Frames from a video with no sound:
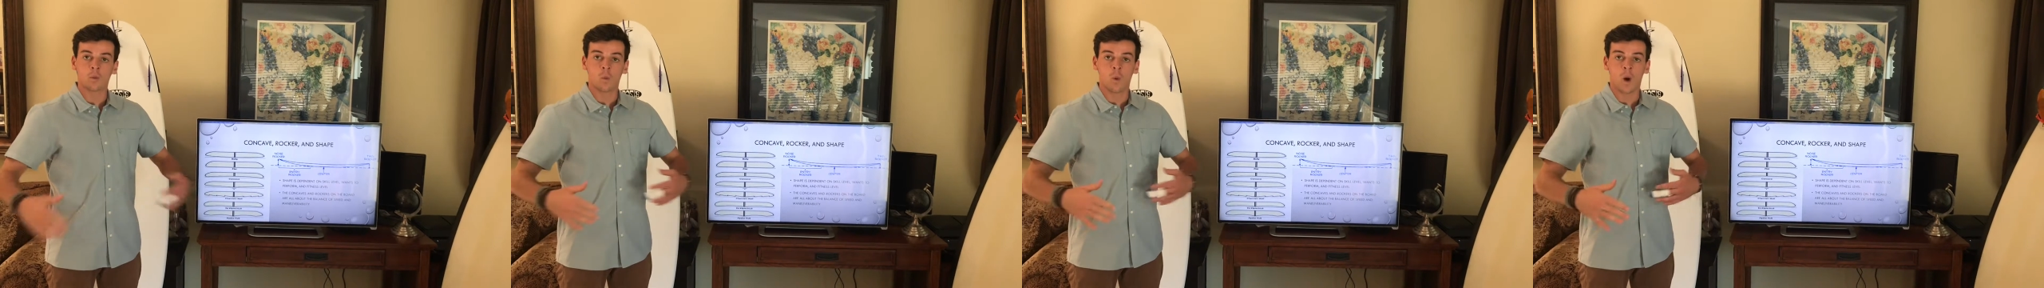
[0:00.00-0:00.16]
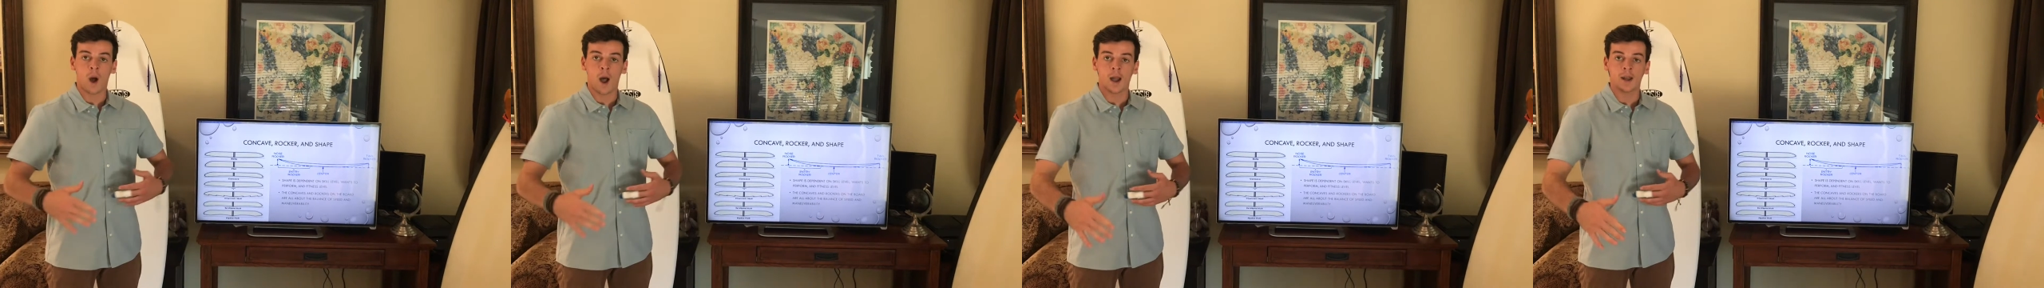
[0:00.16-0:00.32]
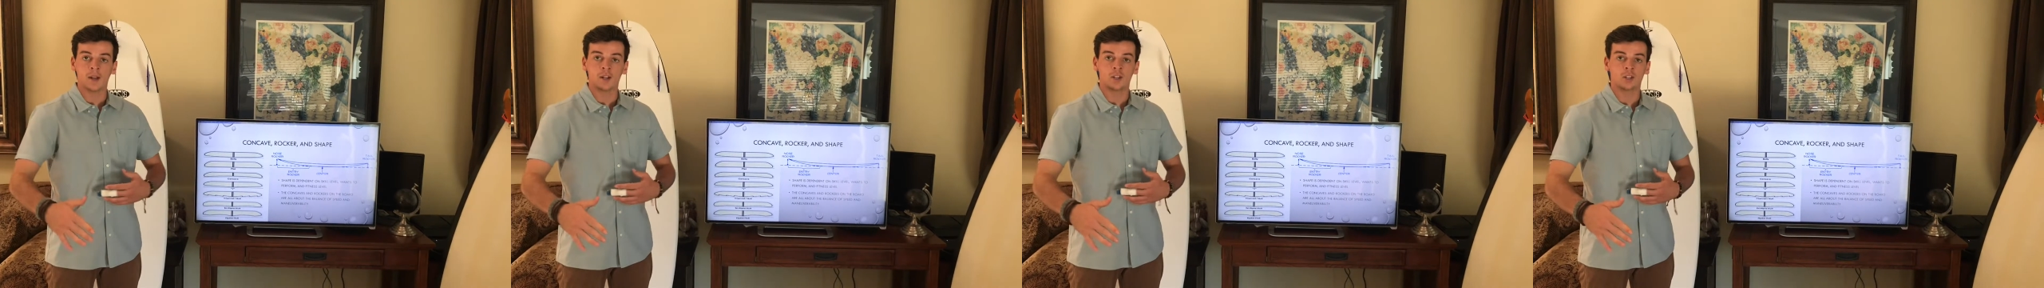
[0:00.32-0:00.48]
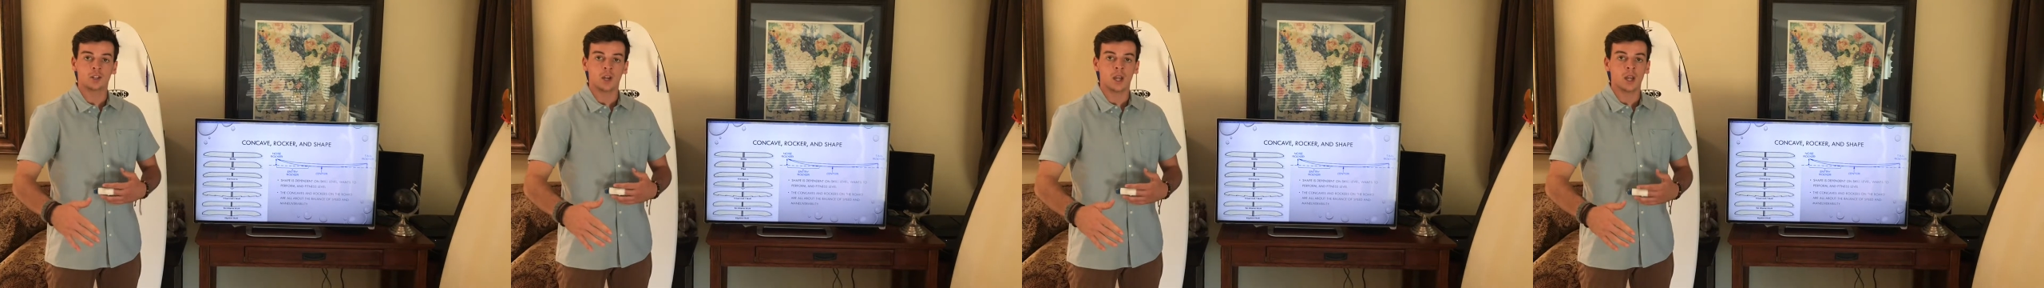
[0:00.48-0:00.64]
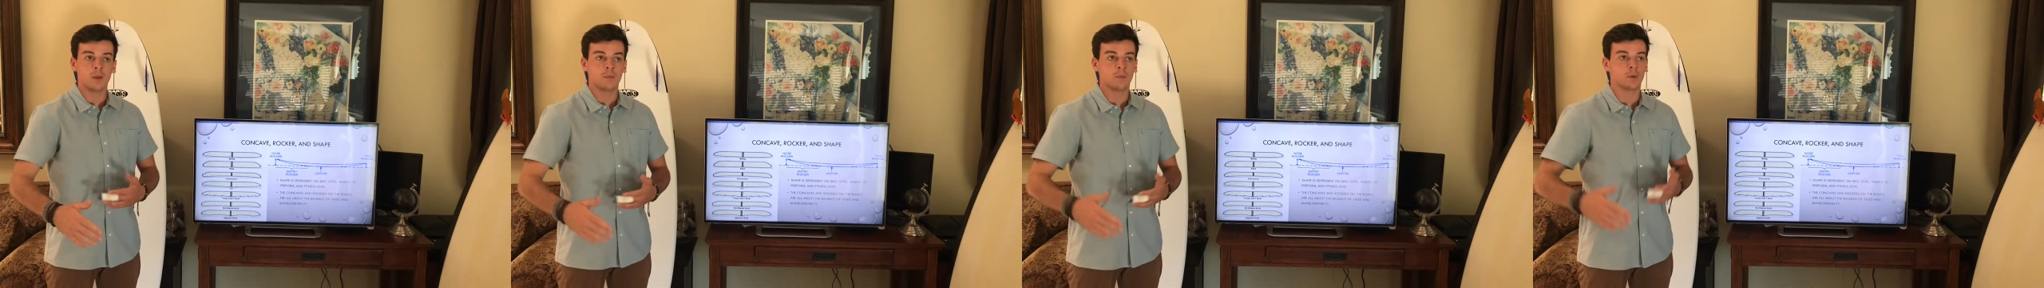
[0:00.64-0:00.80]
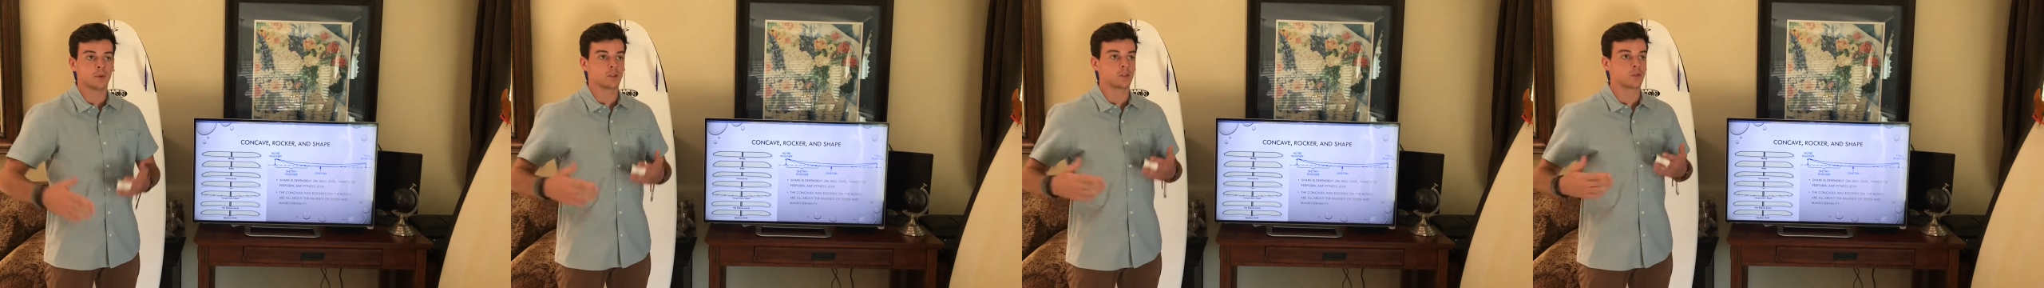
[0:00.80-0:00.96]
wide
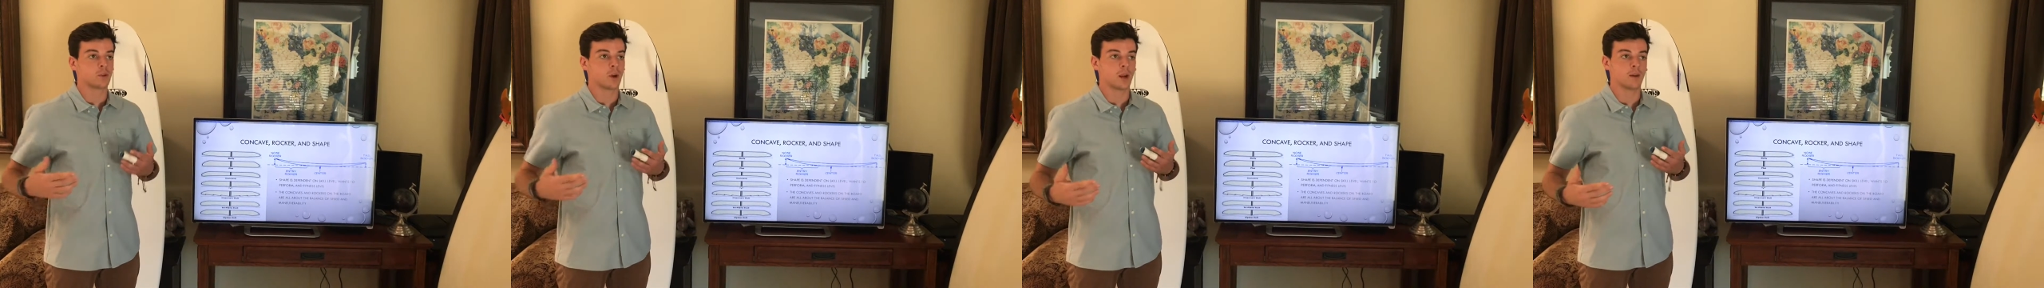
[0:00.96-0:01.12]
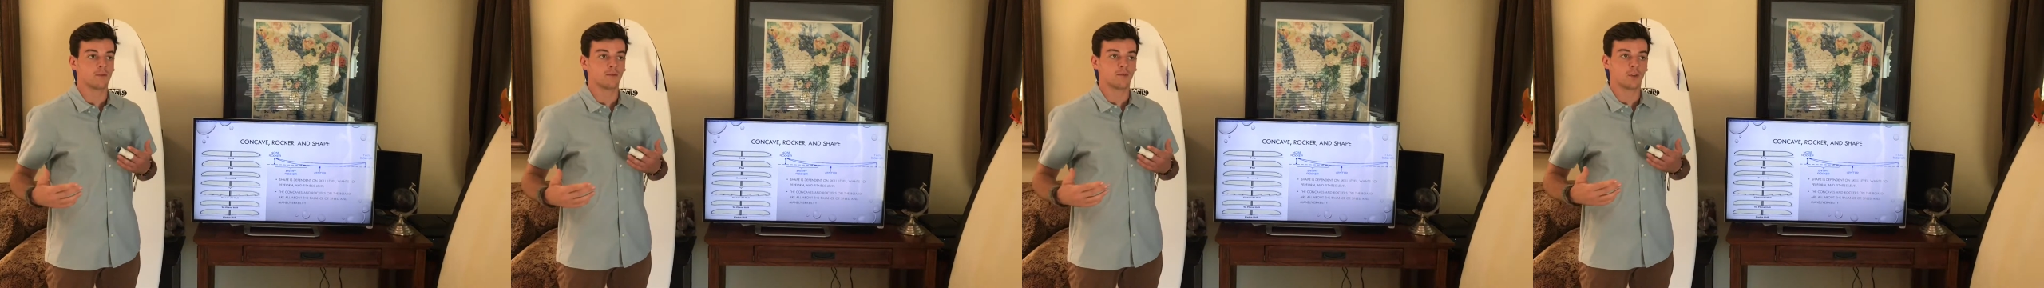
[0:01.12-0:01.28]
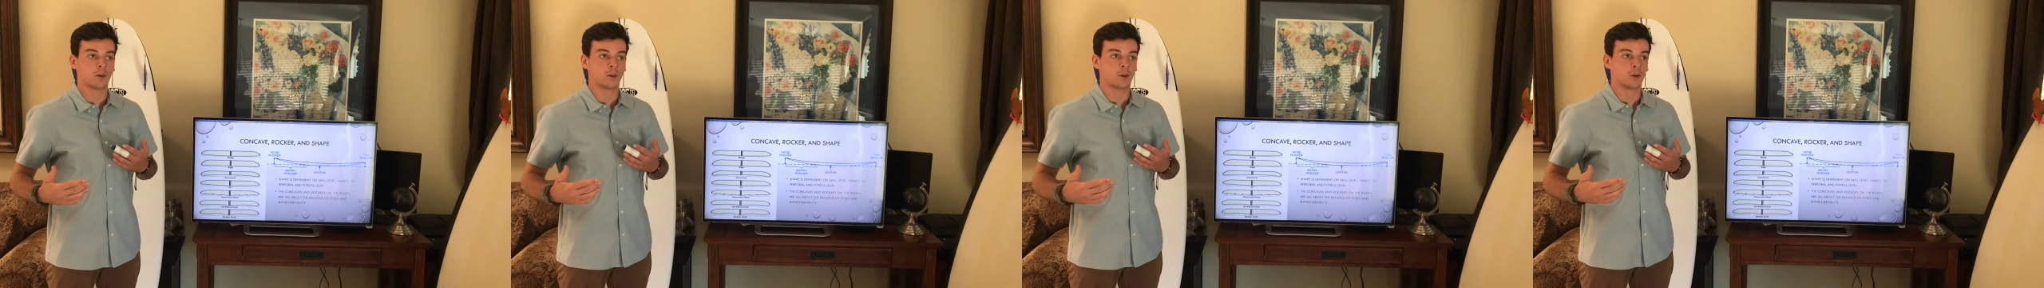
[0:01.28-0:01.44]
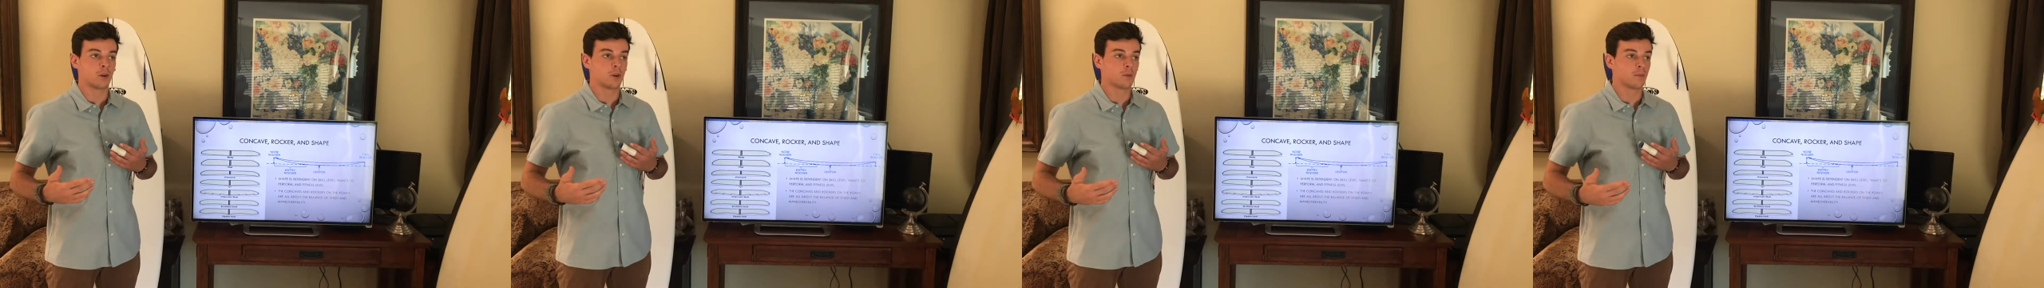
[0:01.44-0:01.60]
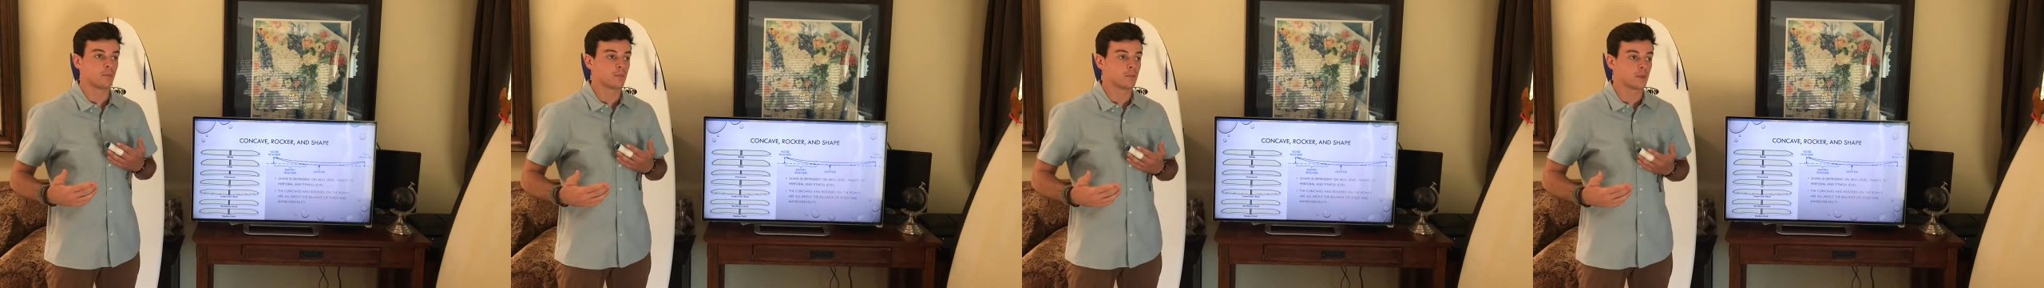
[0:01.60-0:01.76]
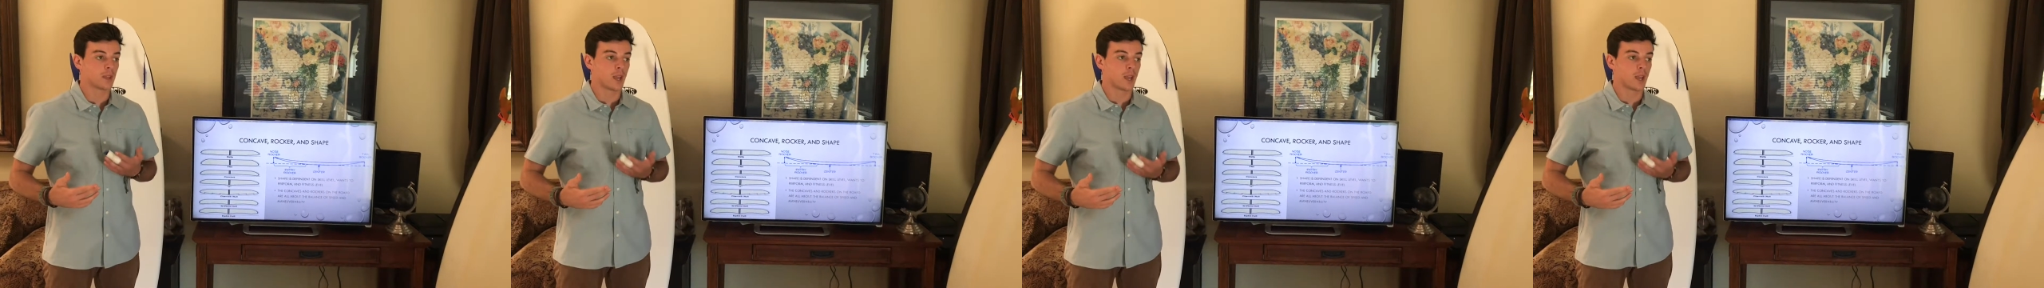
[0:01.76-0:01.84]
shape is great for